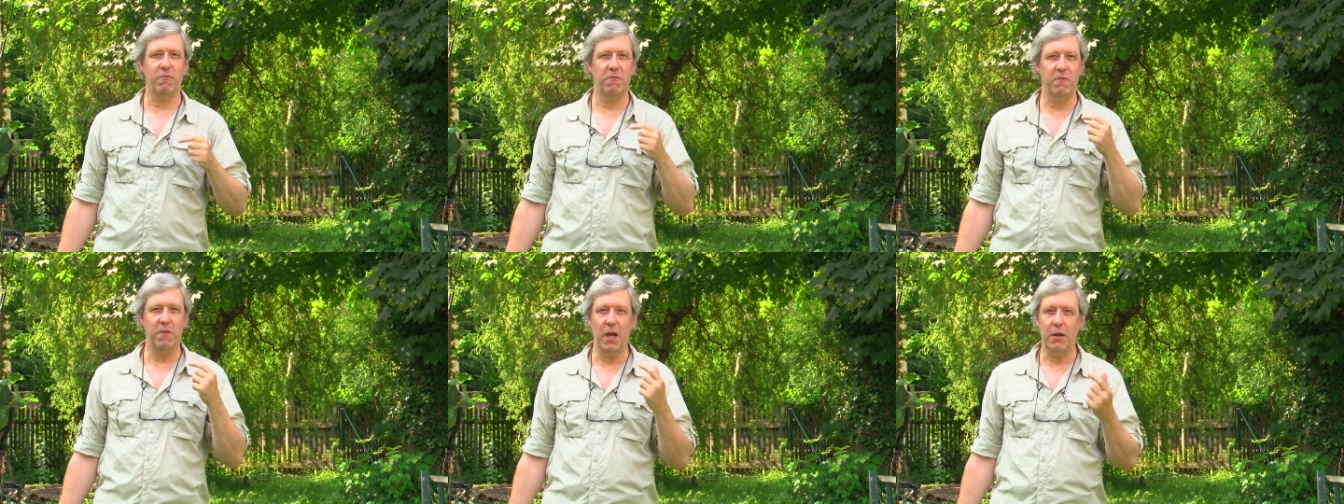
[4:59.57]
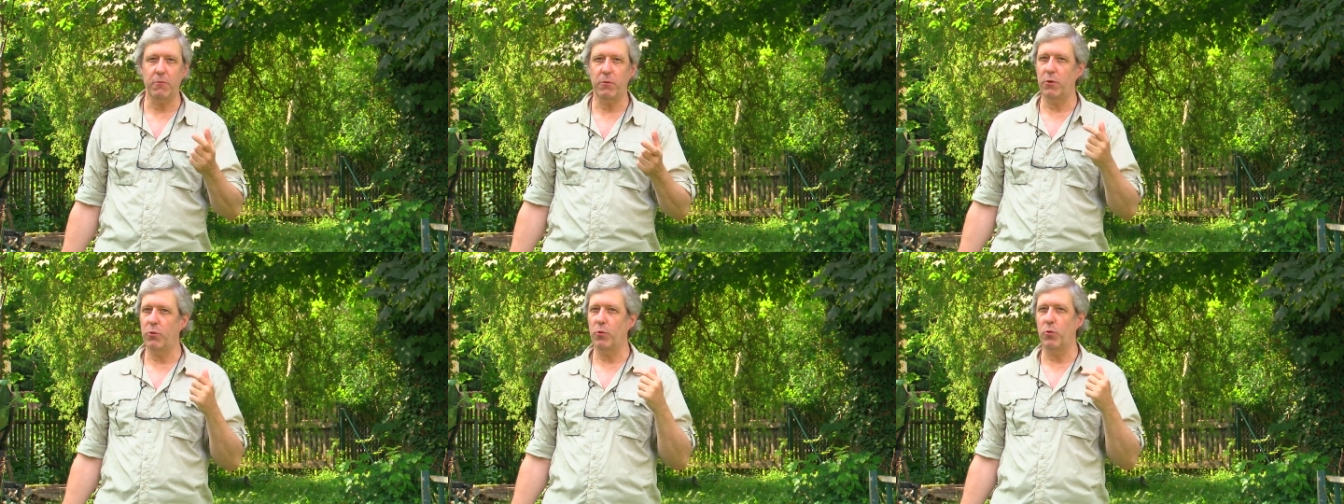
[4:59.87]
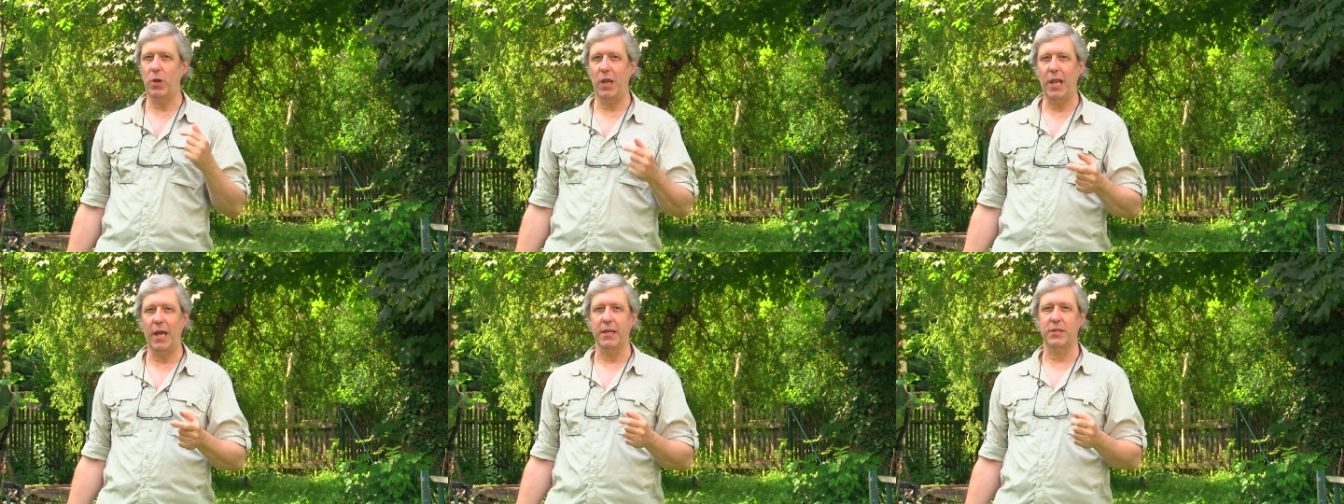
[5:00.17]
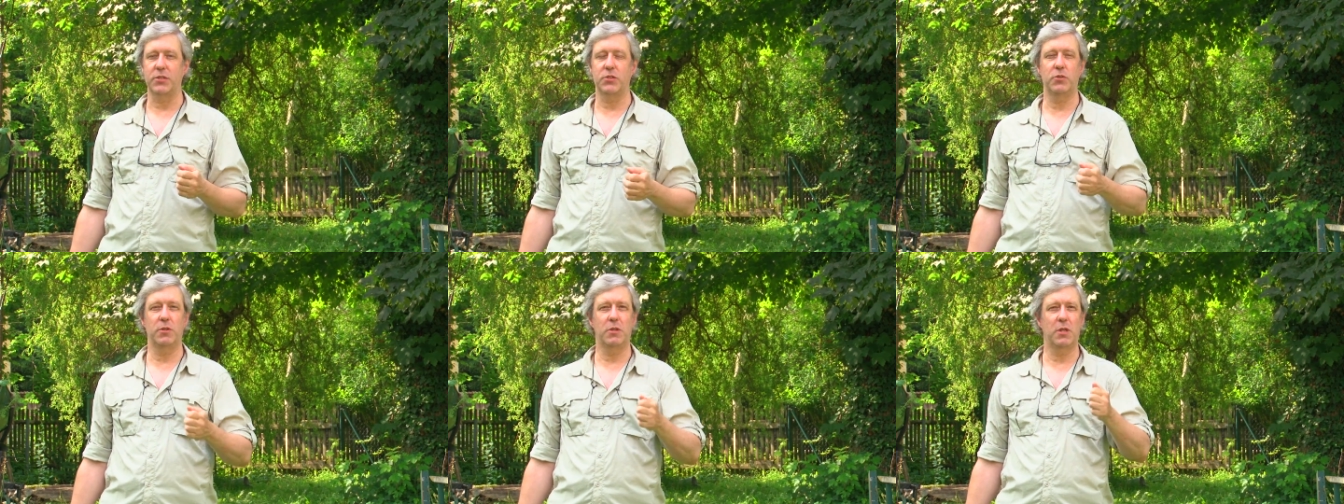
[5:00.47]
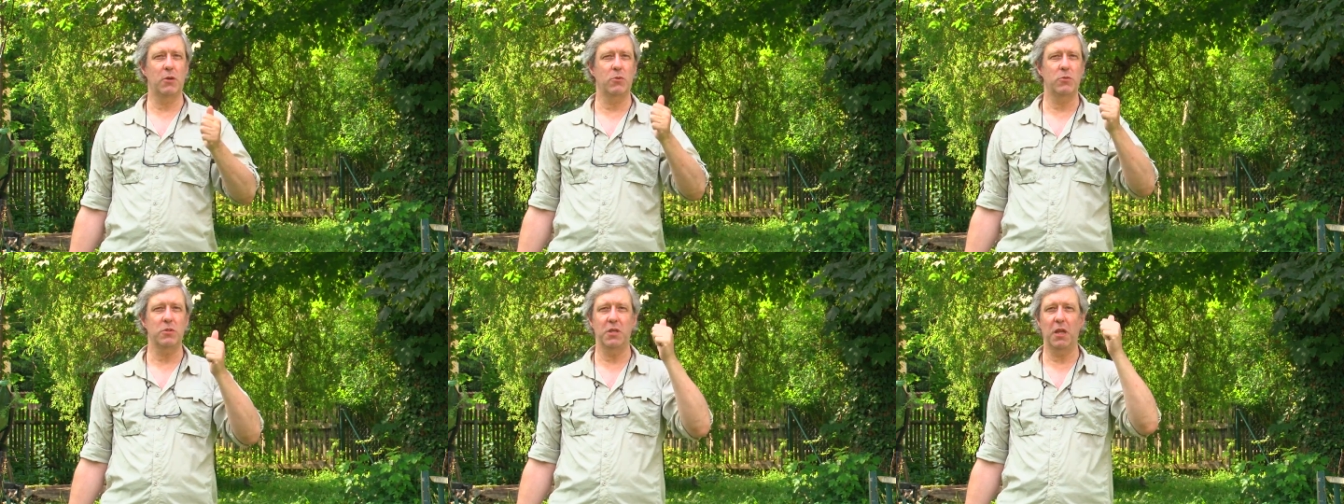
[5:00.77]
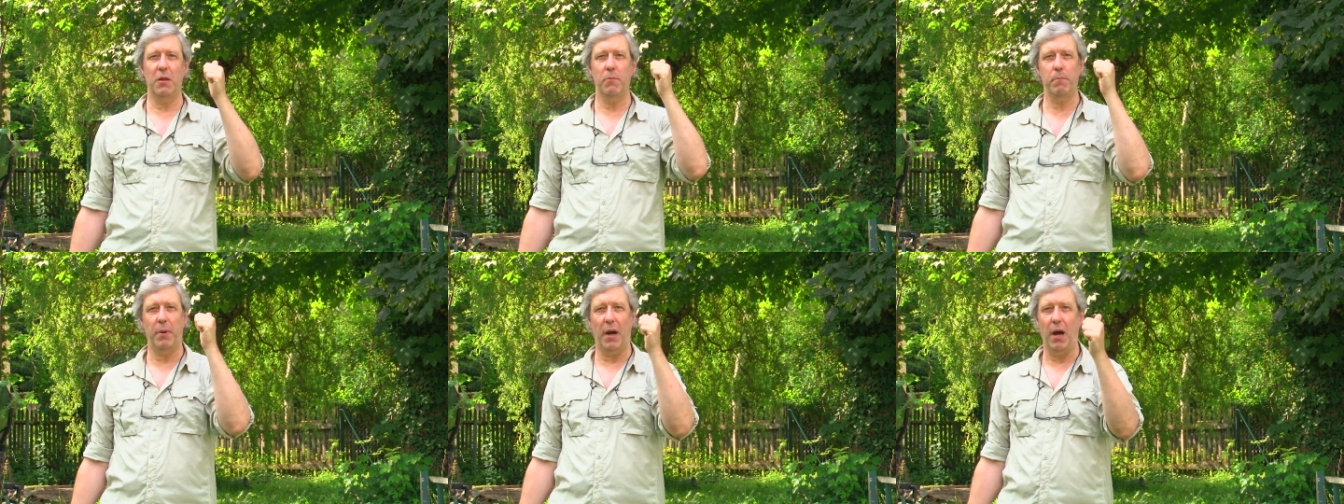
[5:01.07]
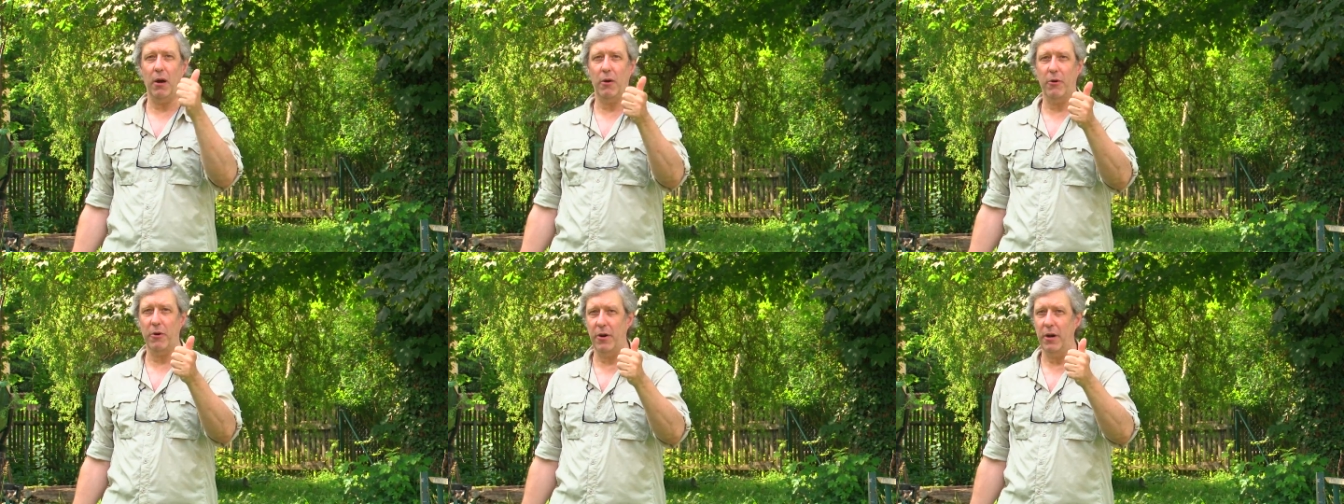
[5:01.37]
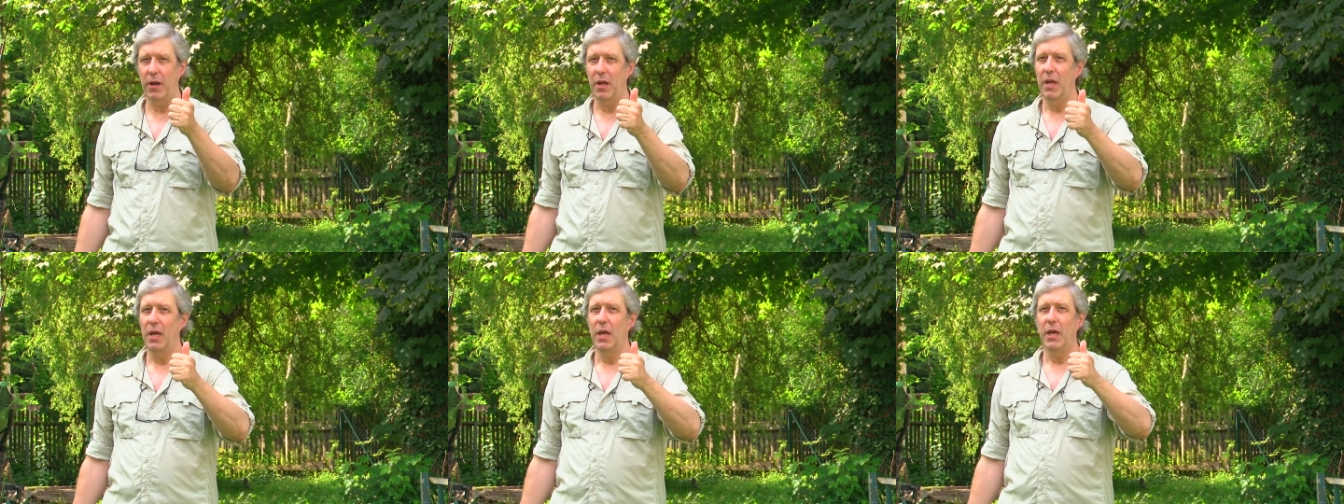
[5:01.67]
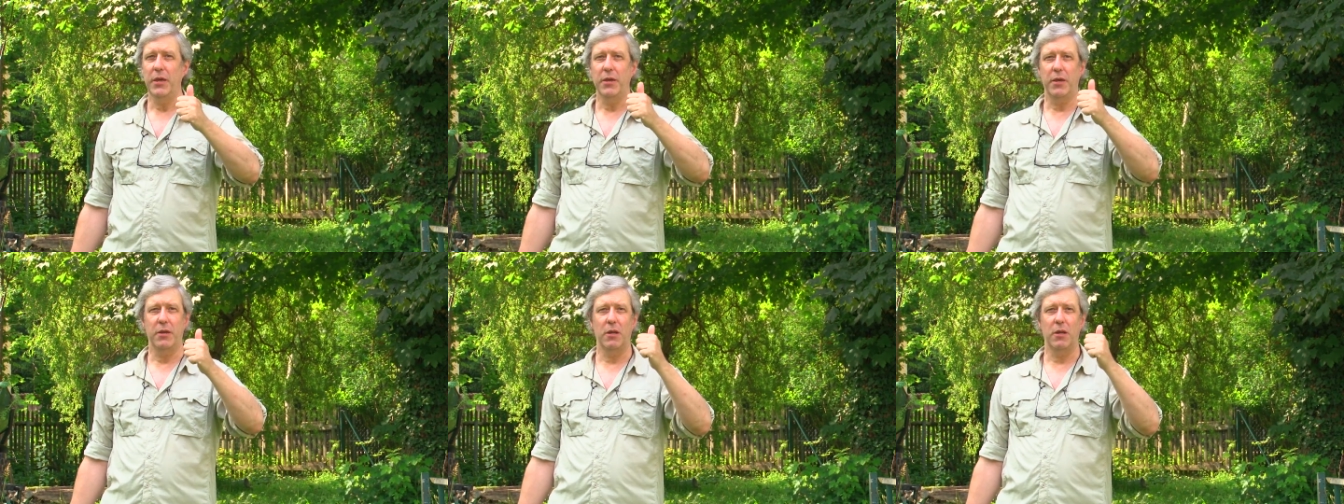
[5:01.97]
very relaxed. You don't need power, you